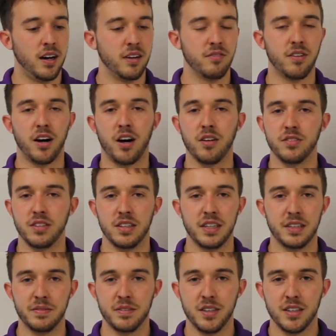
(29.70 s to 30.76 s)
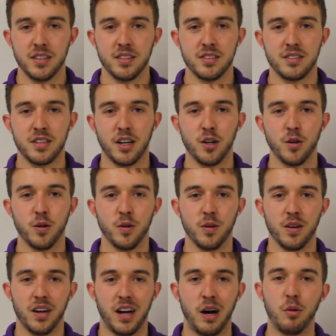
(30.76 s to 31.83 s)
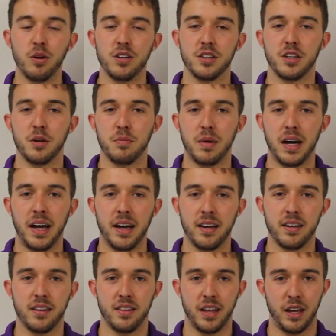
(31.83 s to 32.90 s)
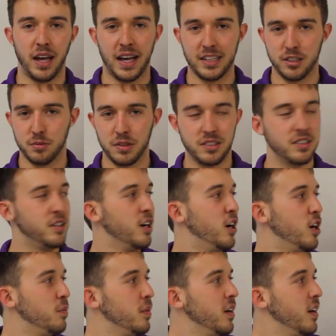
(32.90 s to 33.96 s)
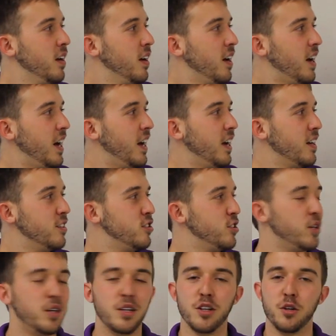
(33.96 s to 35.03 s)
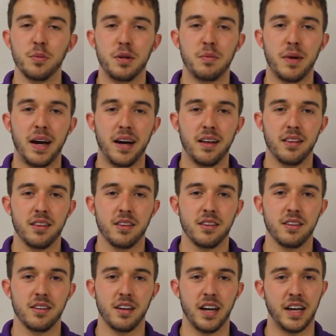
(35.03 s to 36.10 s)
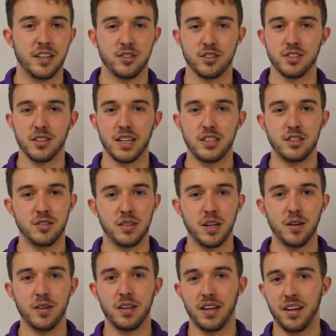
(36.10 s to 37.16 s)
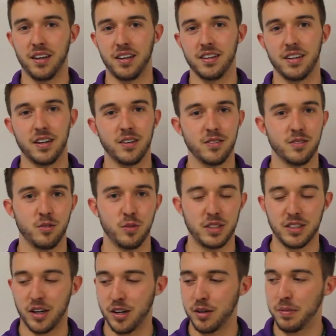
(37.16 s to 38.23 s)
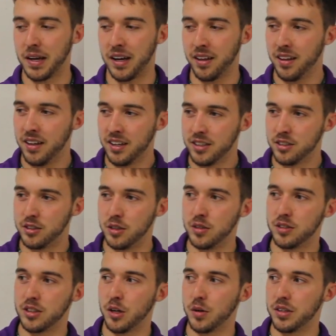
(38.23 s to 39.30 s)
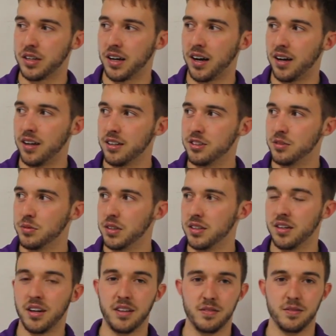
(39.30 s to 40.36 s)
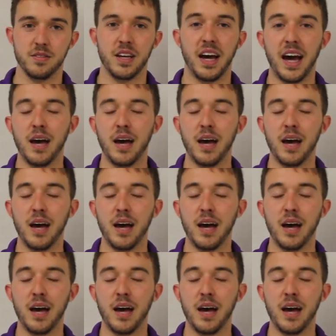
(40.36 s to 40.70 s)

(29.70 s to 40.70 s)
involved in it. So I wanted to come back. They asked me to come and show you a little bit of math, and just to let you know that, we talk about students going to college and whatnot. It